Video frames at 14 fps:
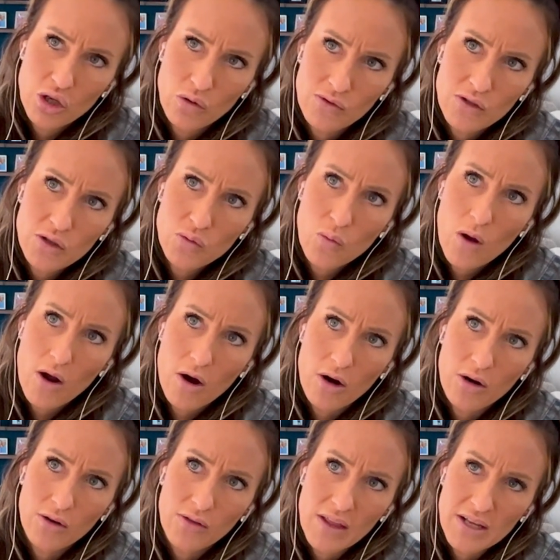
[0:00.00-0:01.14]
swim,
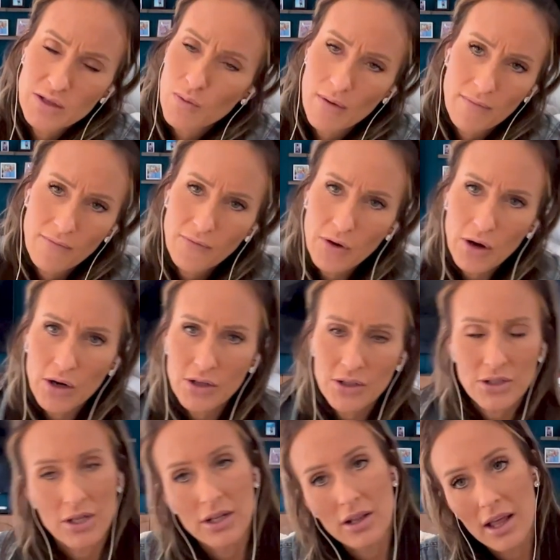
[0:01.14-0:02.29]
or they swim
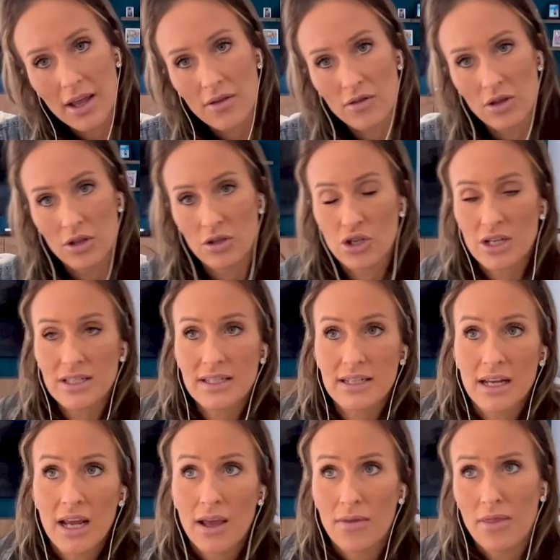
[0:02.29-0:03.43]
first," and like just
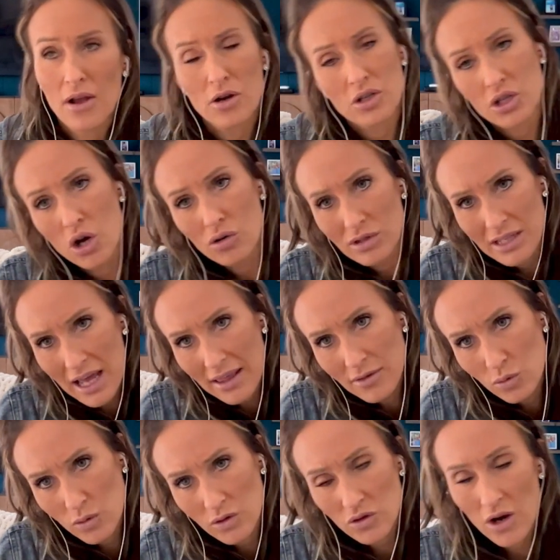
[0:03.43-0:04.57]
there's no death
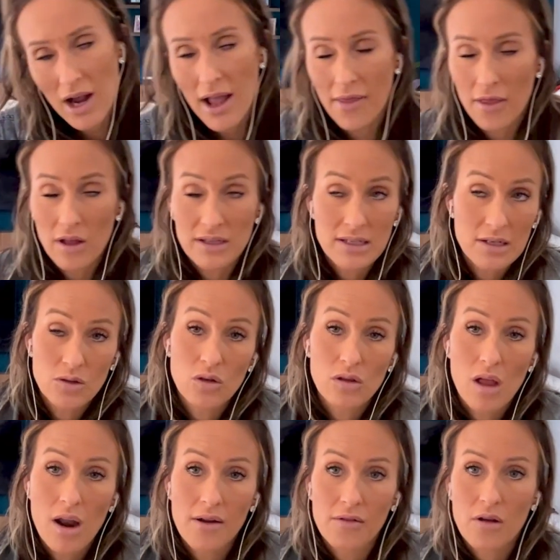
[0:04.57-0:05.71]
with triathlons. That's what a
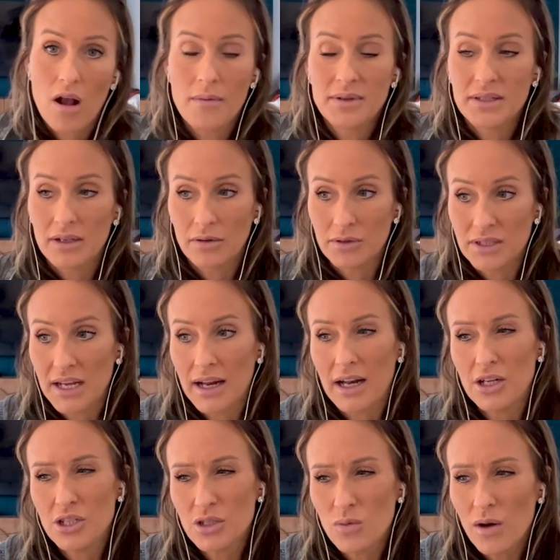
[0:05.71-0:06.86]
lot of the comments I was seeing, and
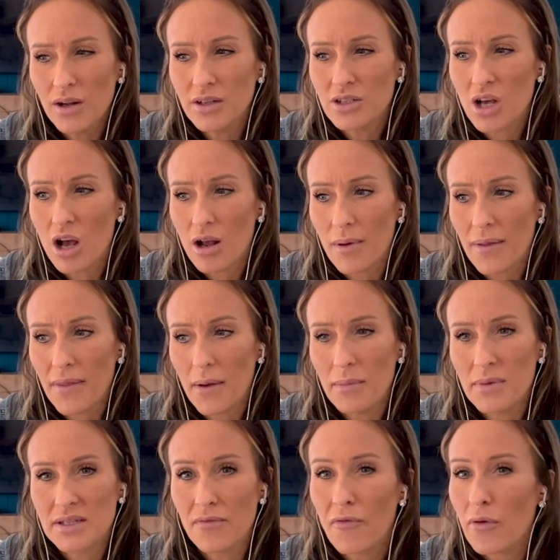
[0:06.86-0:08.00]
I just want to talk about that
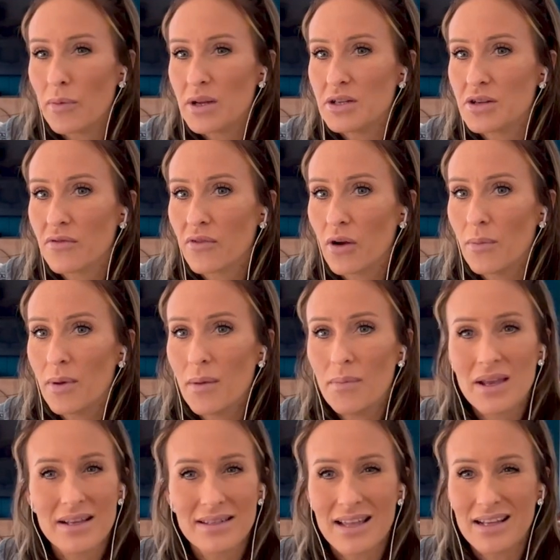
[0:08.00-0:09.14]
misinformation for a bit,
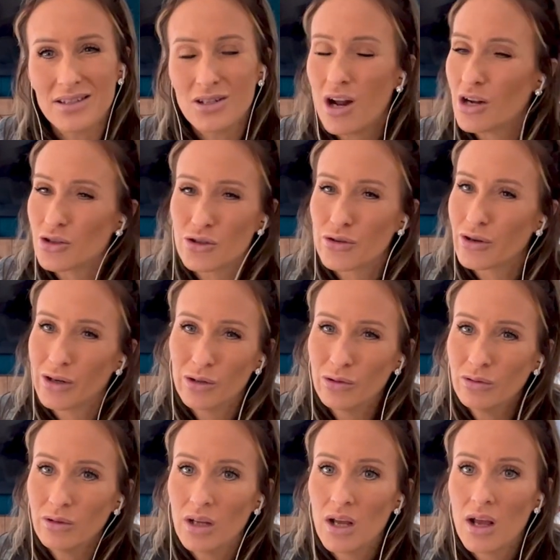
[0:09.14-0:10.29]
because that's not
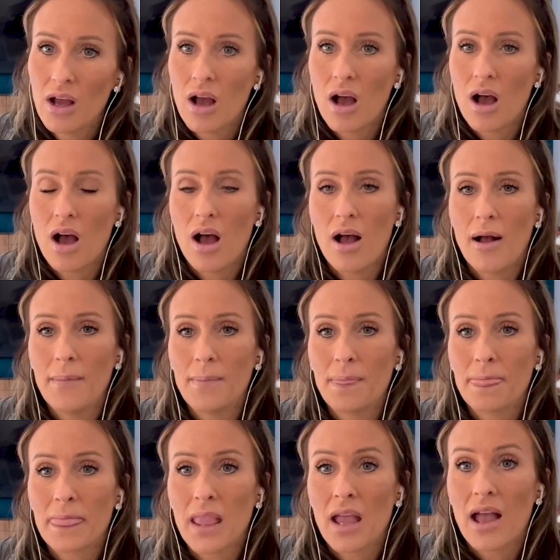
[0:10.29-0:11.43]
true. Um,
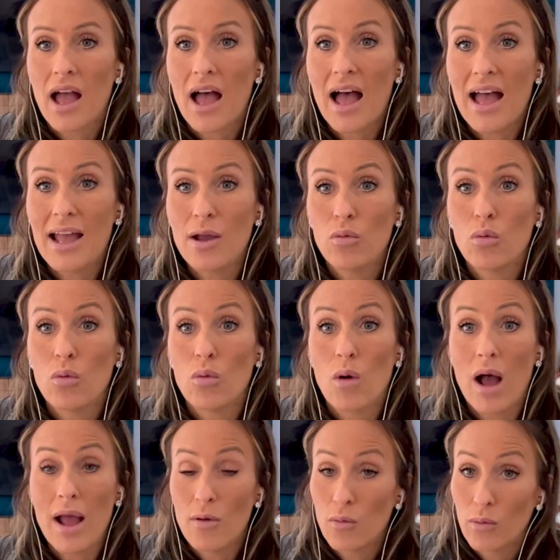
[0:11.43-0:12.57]

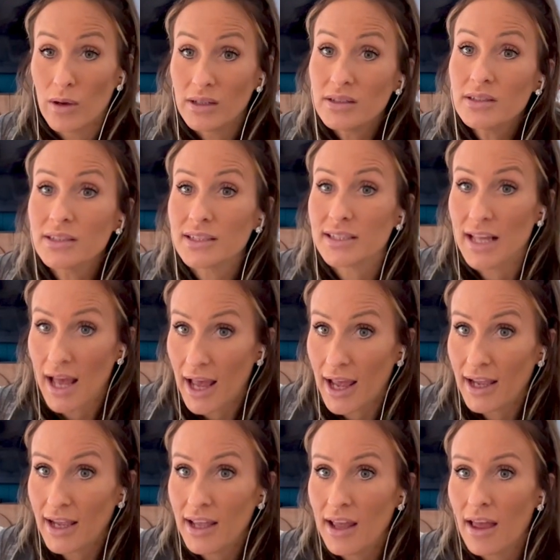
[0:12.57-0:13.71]
I will
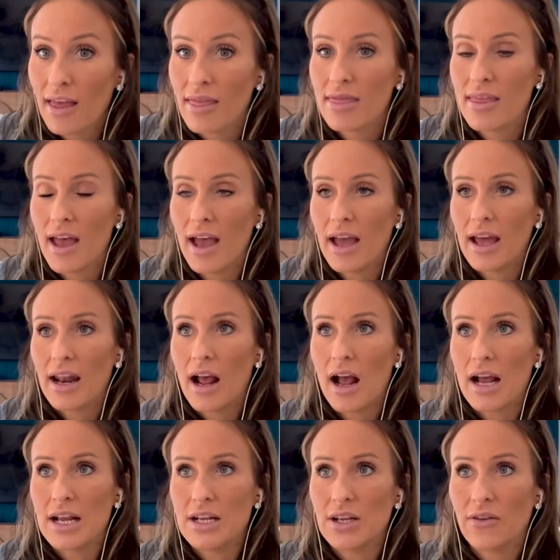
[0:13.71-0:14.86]
say that
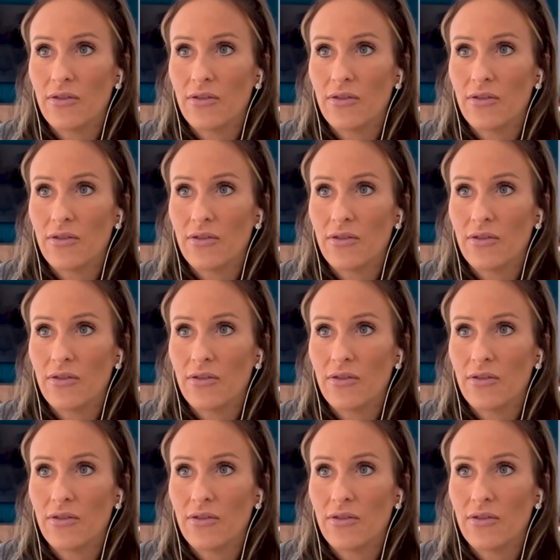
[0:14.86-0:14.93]
I